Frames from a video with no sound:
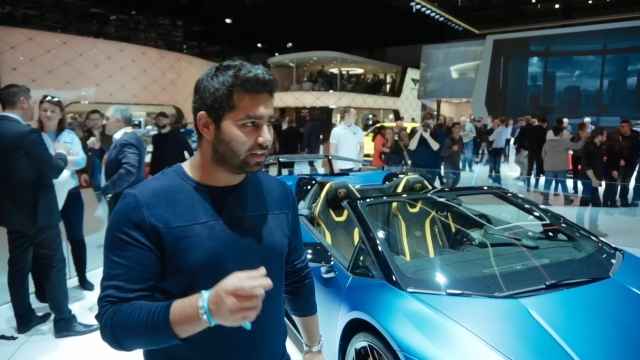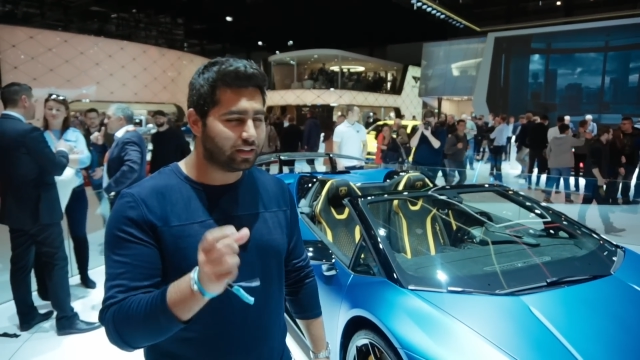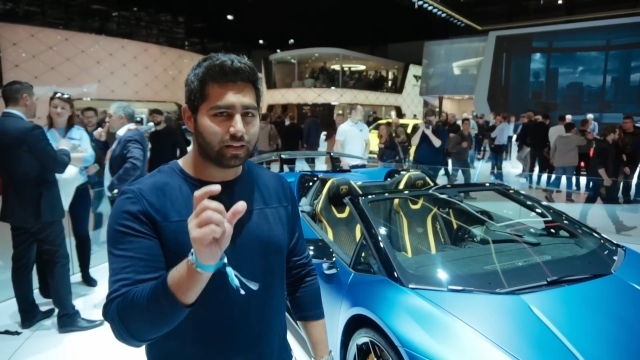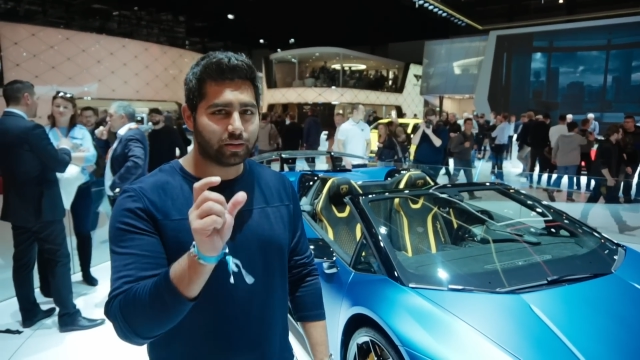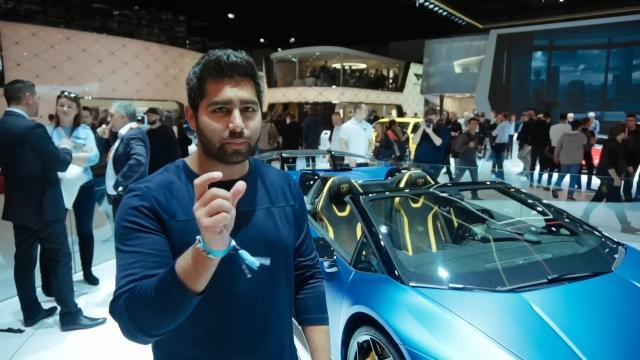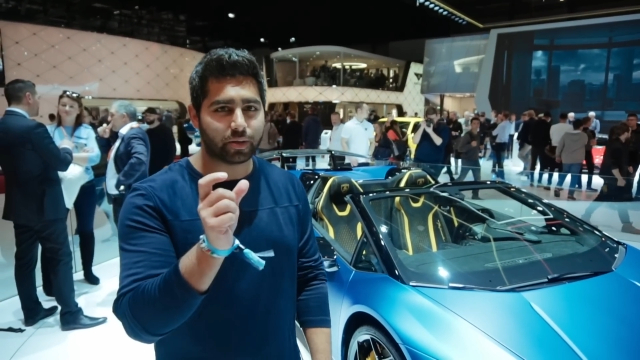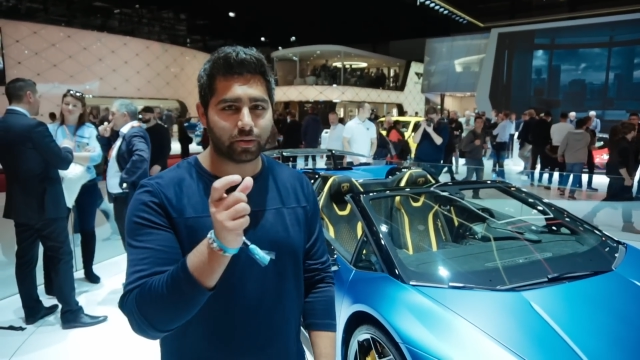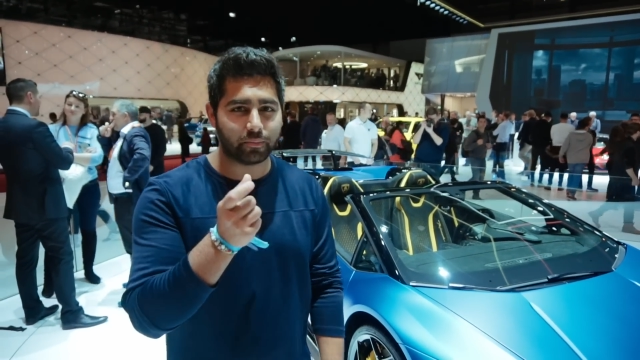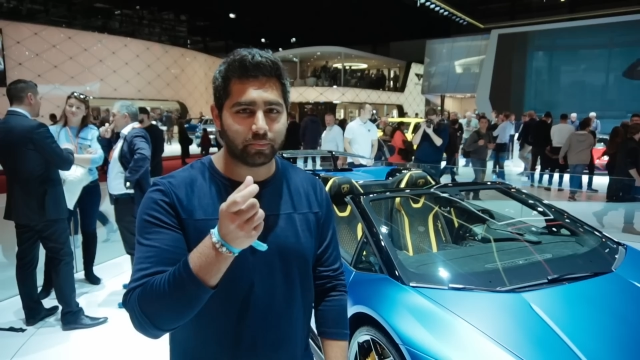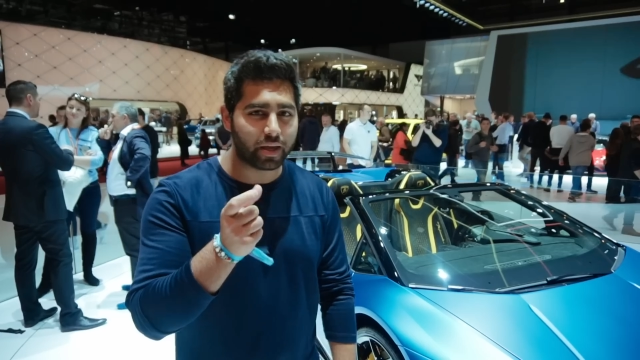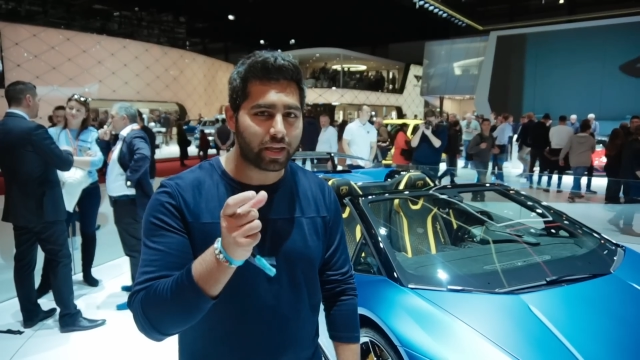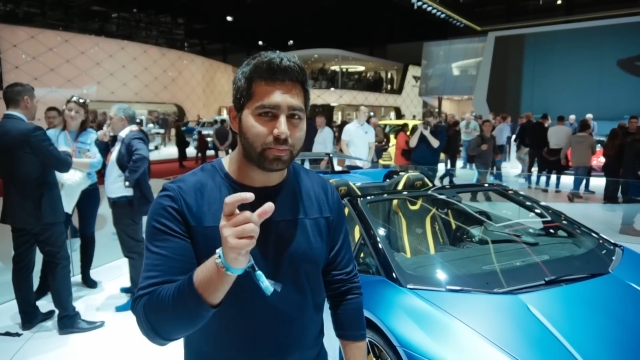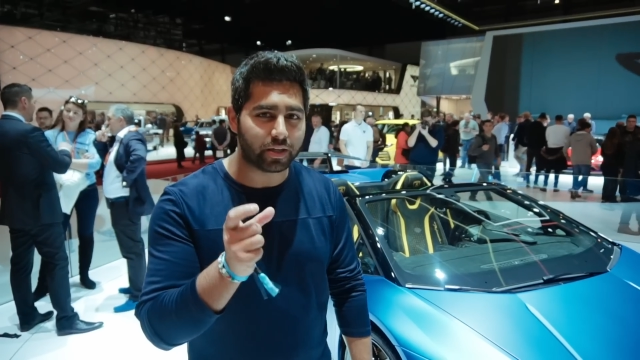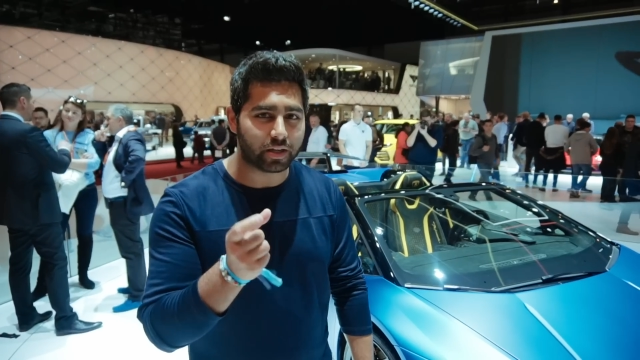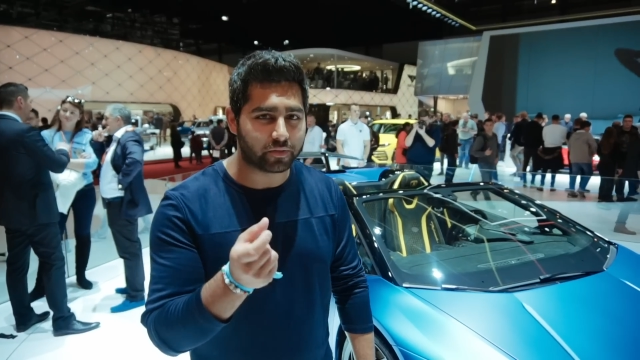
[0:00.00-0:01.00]
little bit
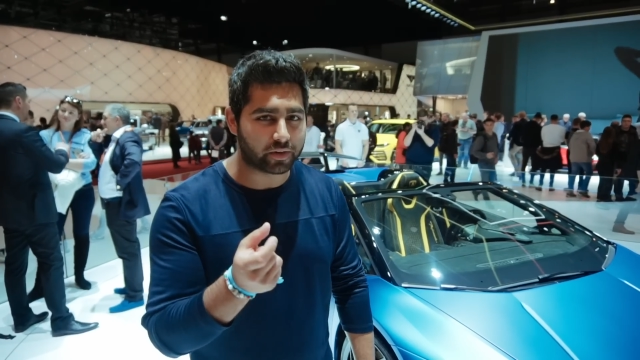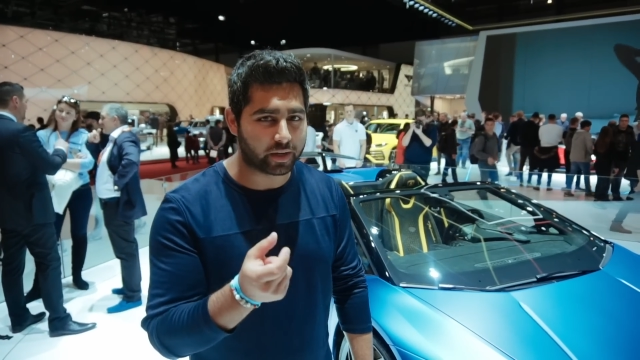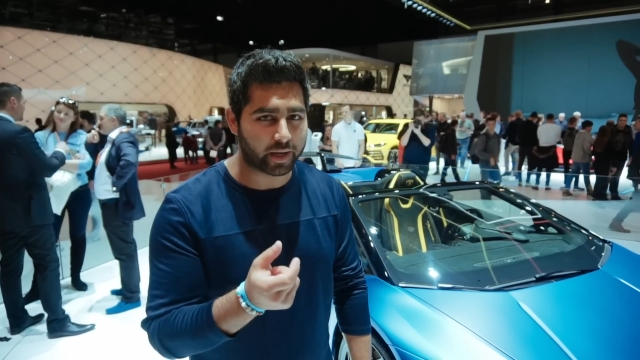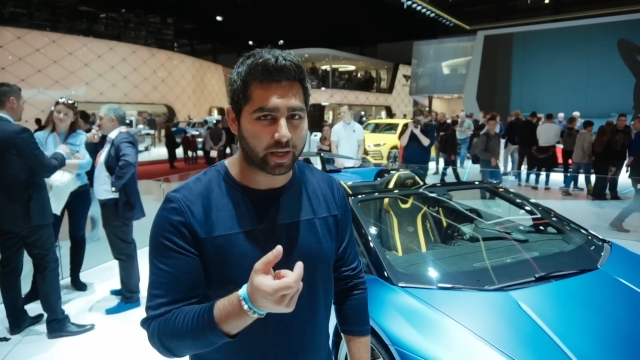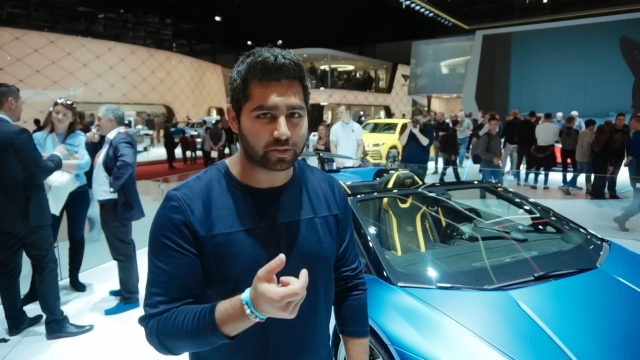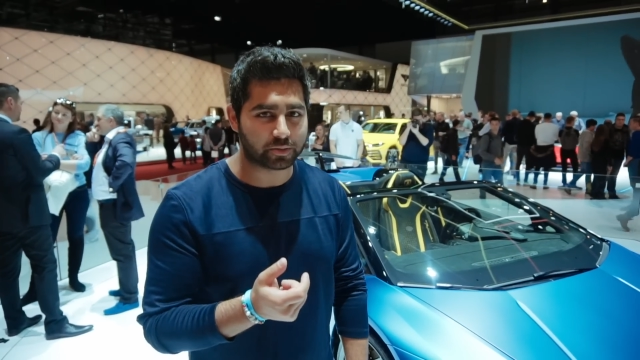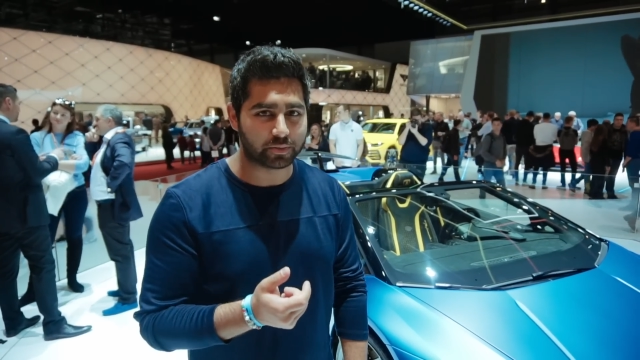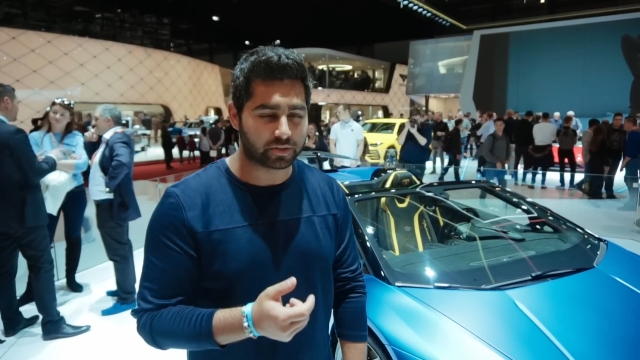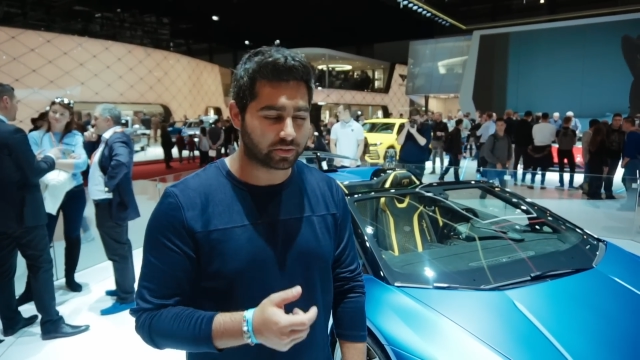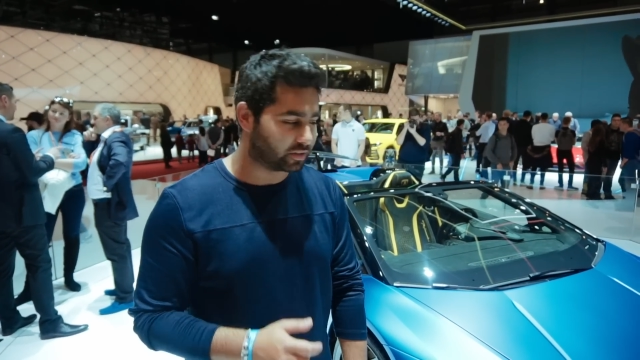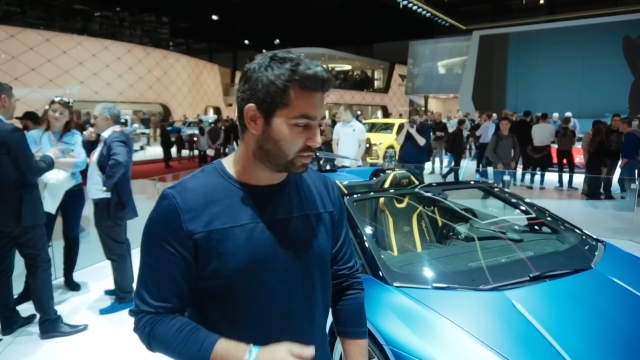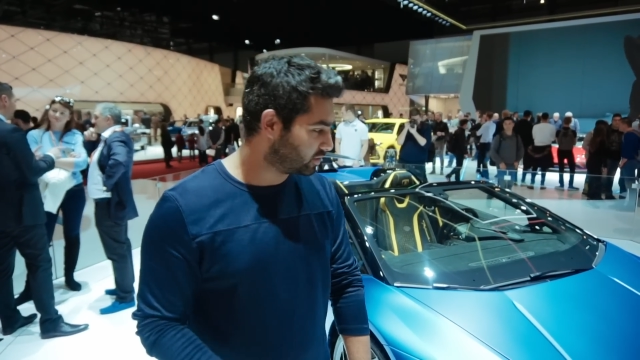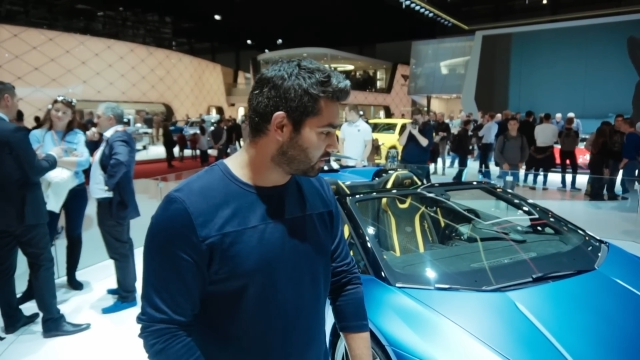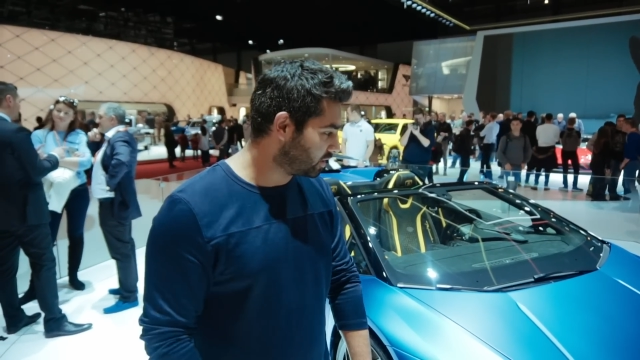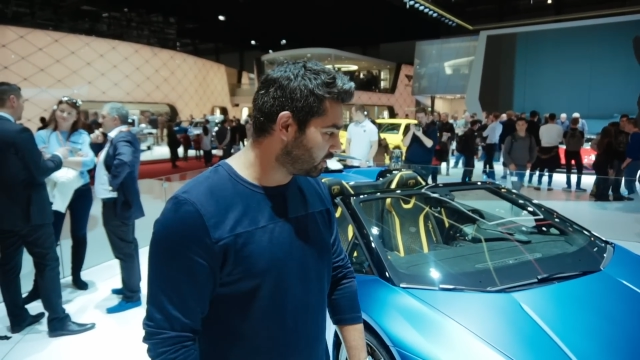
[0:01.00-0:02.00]
maybe of an announcement
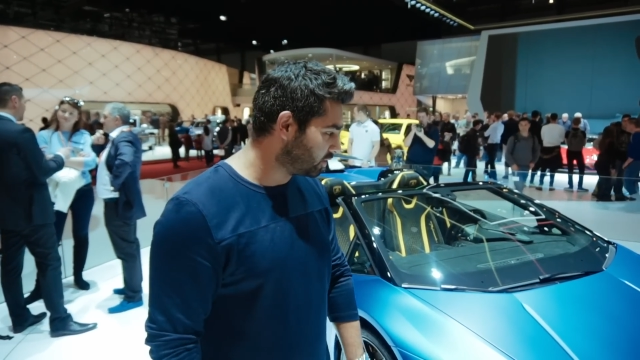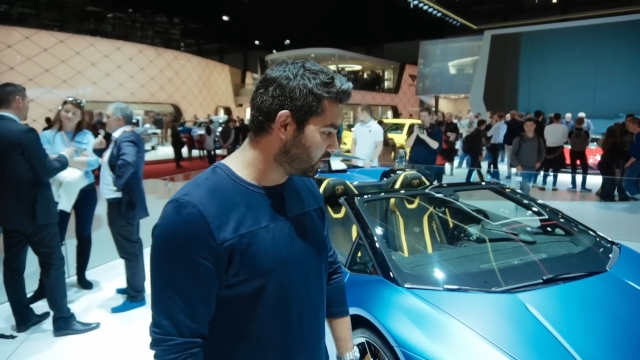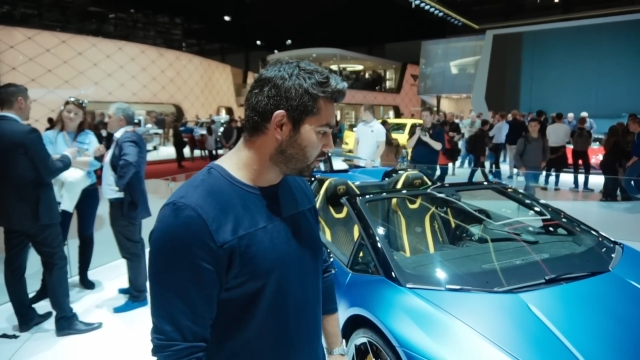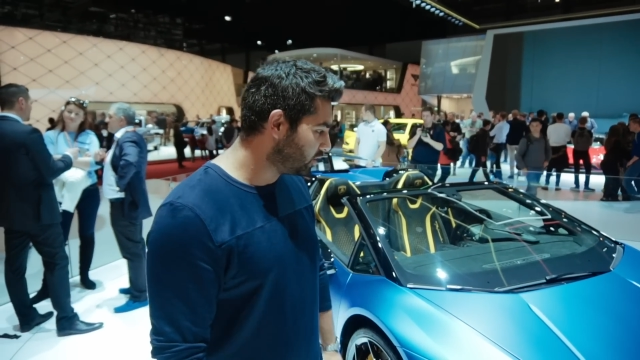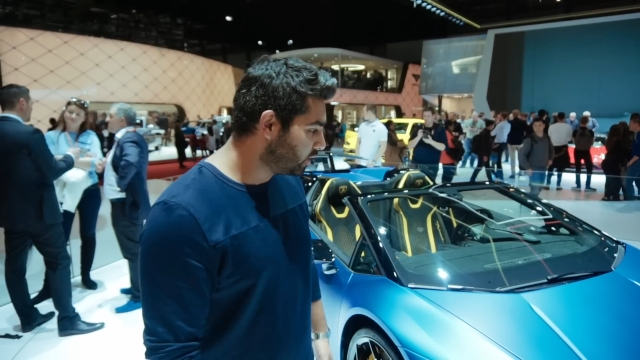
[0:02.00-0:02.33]
on this, I don't know.